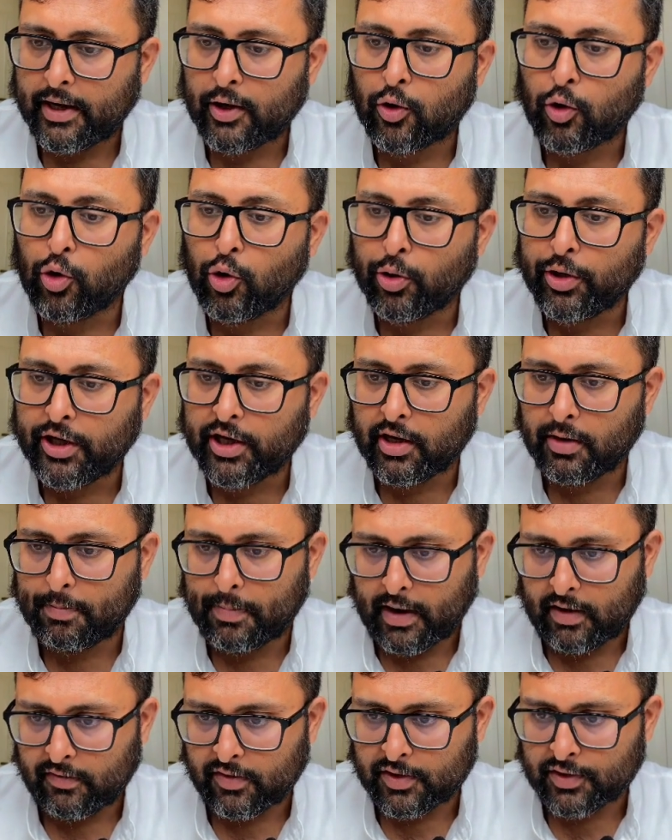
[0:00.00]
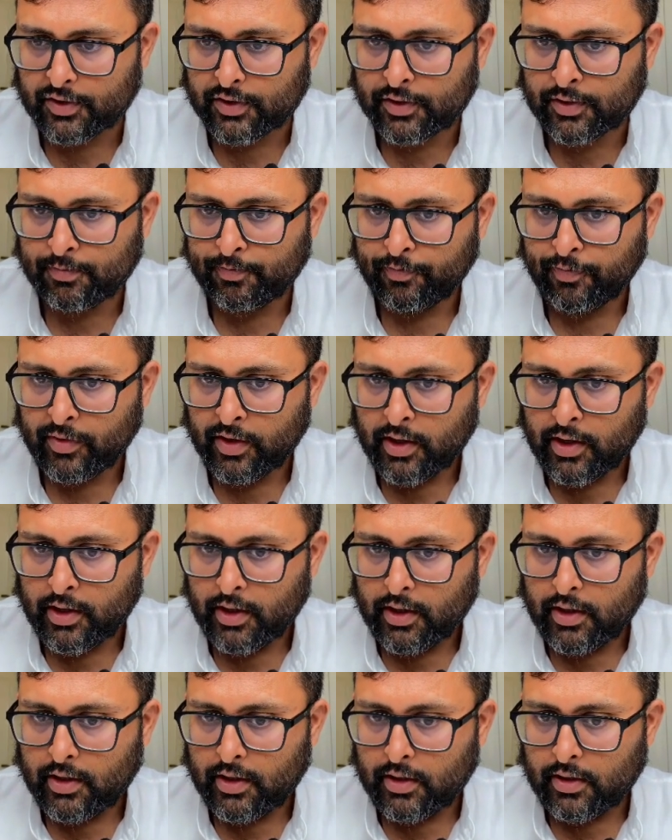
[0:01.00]
colonial powers,
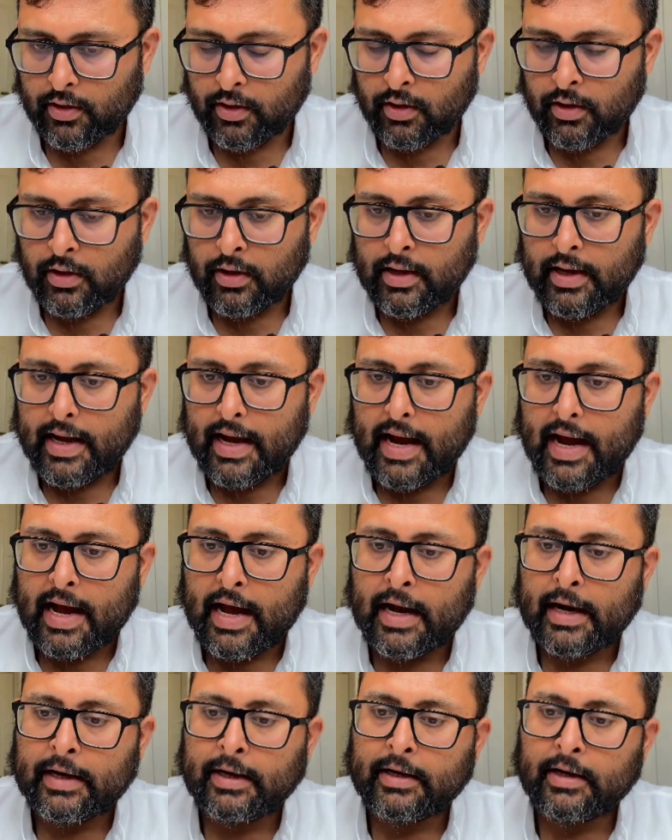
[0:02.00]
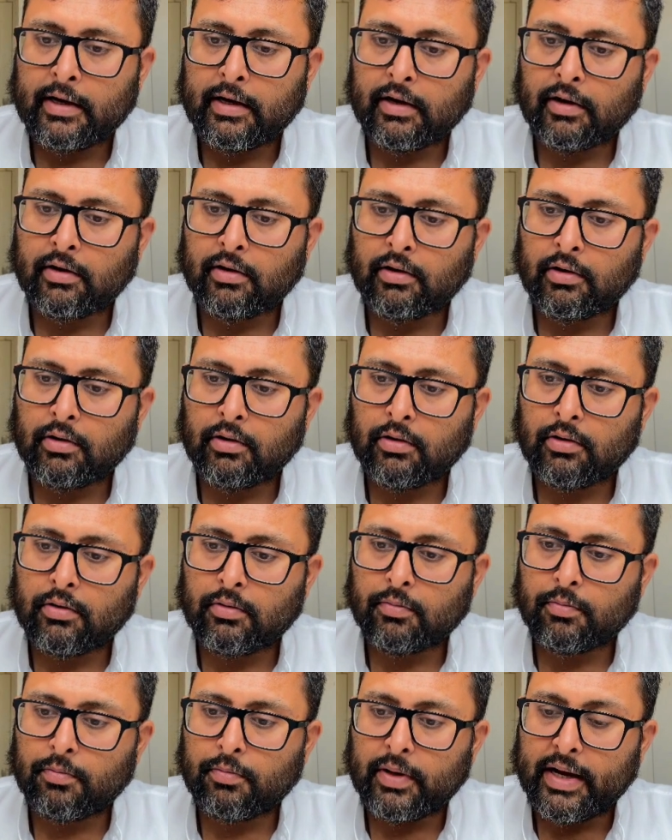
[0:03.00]
and
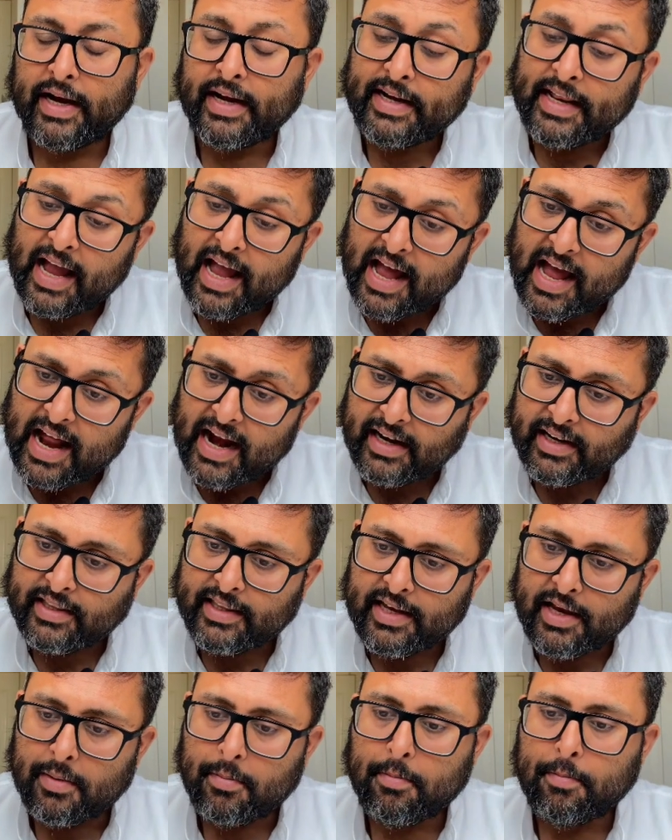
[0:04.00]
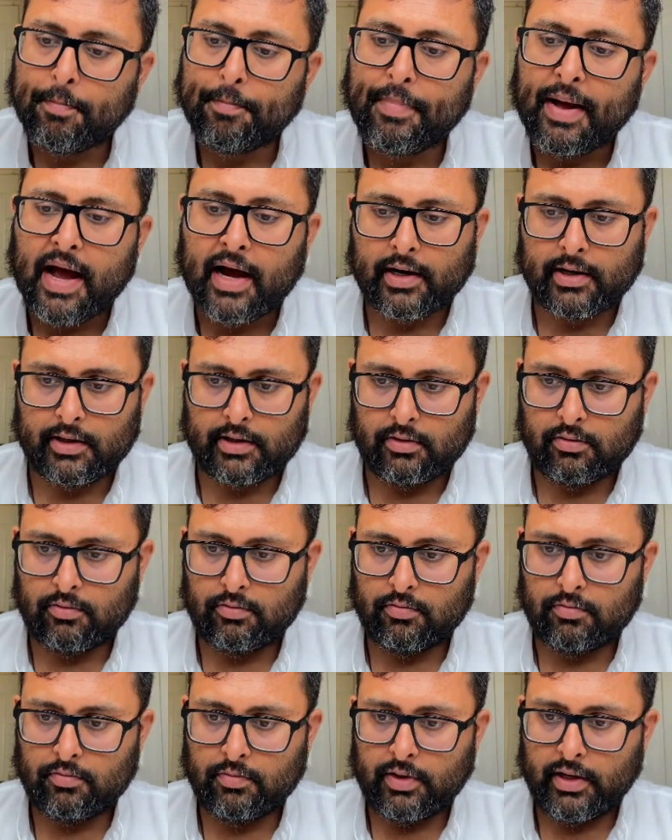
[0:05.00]
it had the impact
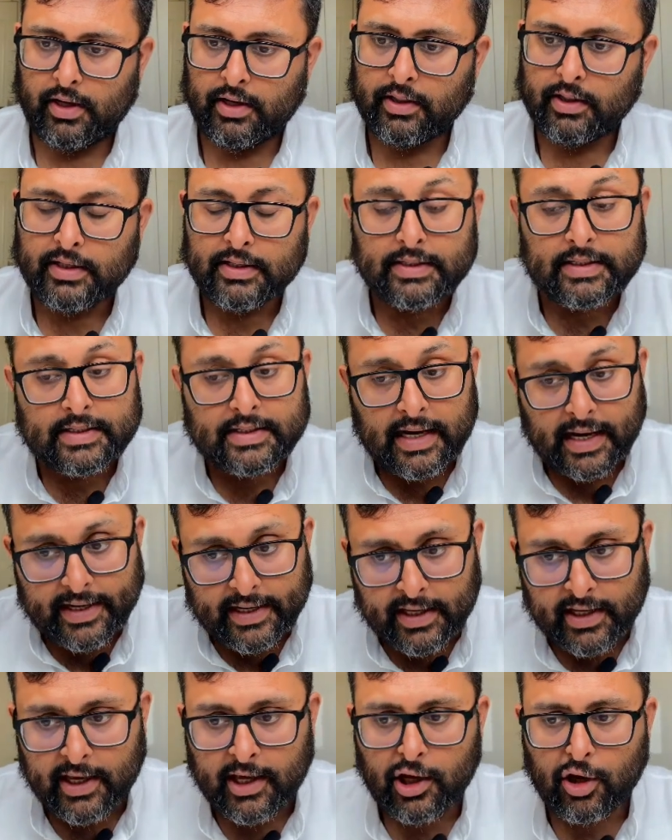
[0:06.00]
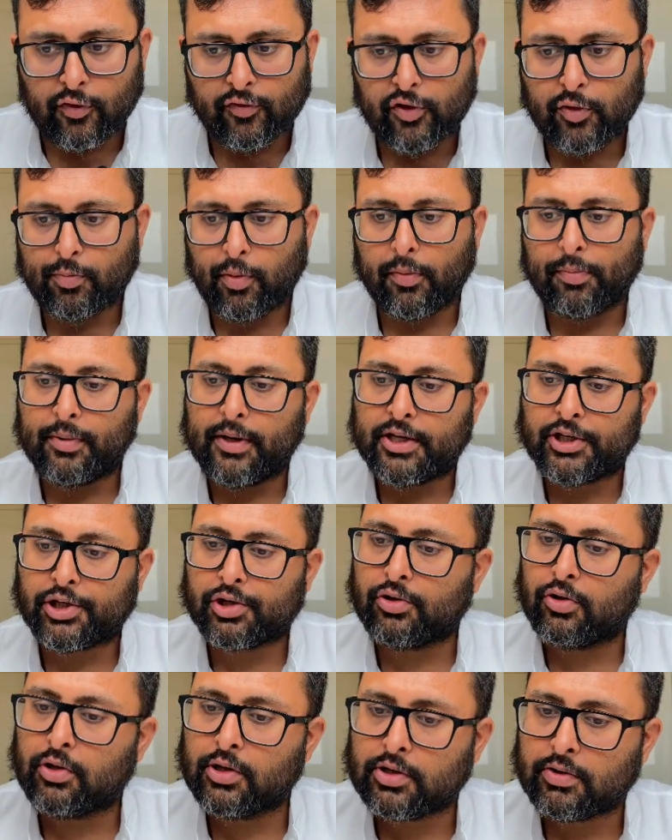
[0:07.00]
in the psyche of the
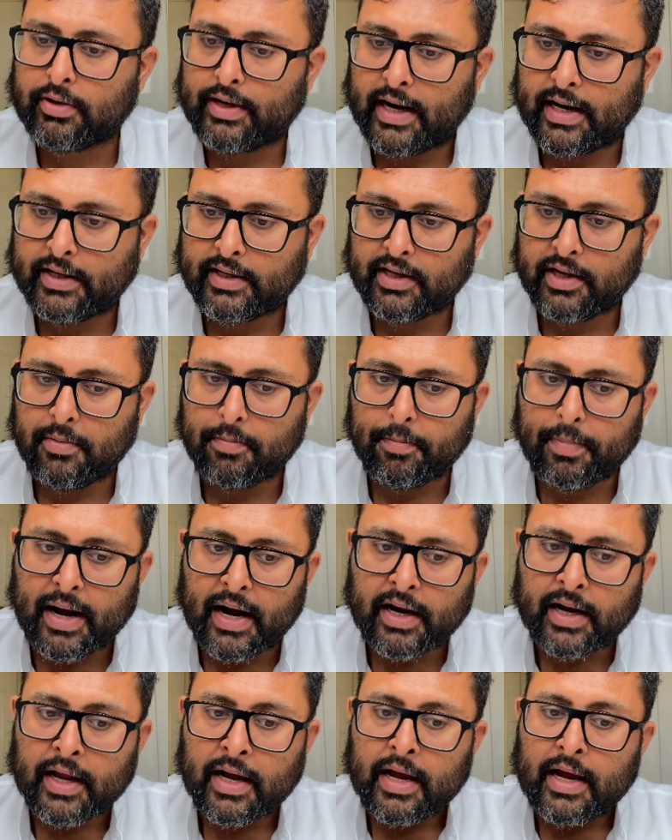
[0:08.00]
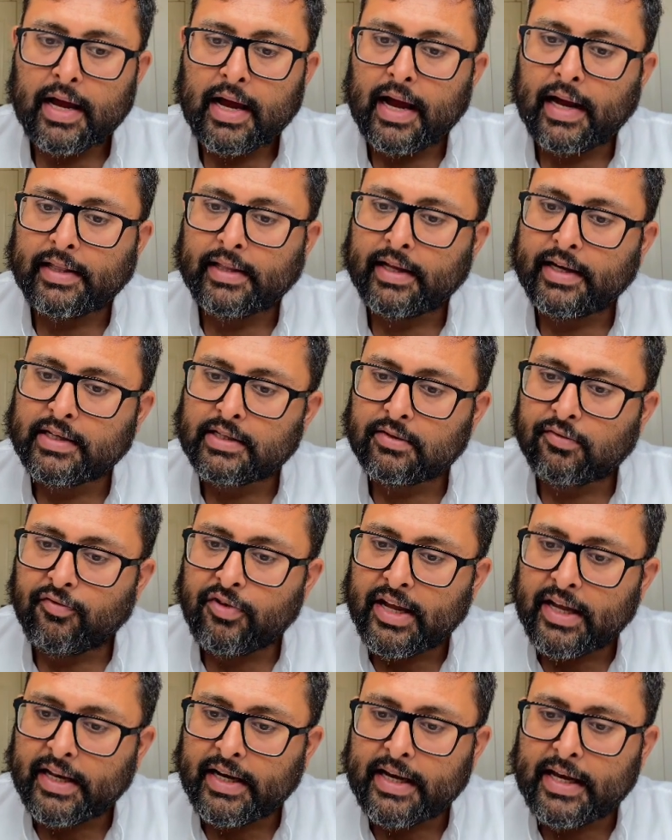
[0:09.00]
population. Also, it had the impact, and there is
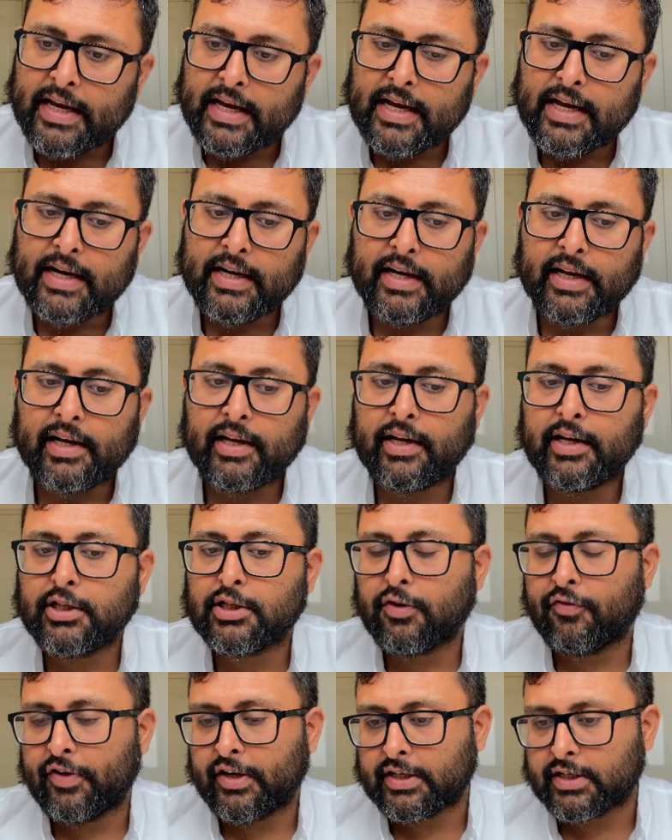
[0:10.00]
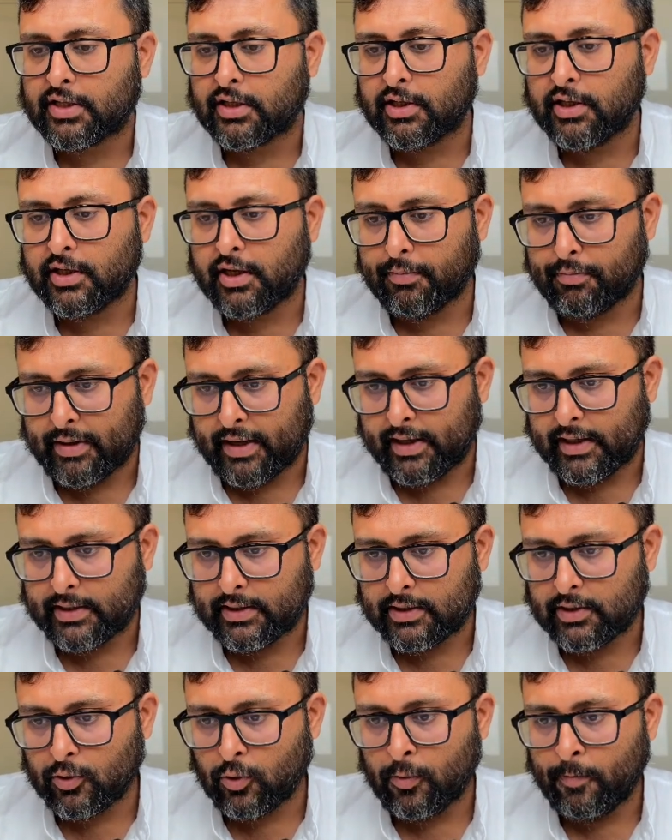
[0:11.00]
varying degrees of external
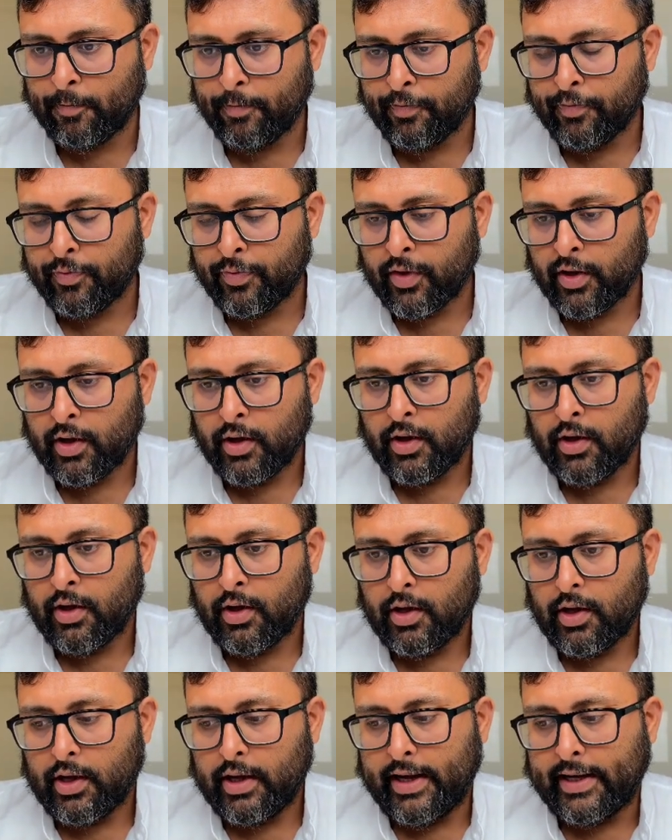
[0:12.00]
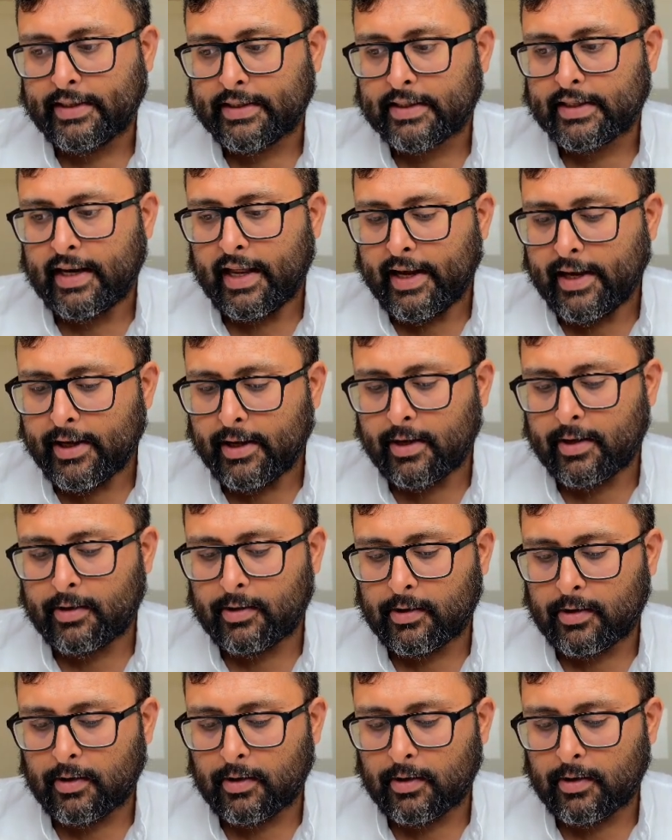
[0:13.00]
dependence. So it's like